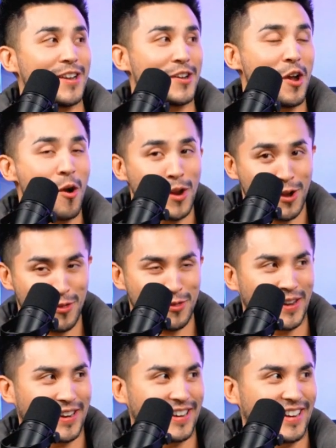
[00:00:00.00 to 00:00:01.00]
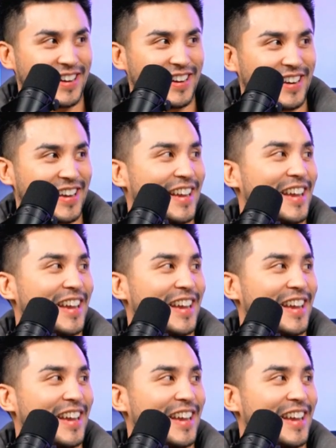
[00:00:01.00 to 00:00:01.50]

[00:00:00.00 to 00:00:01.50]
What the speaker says: I know what you're thinking.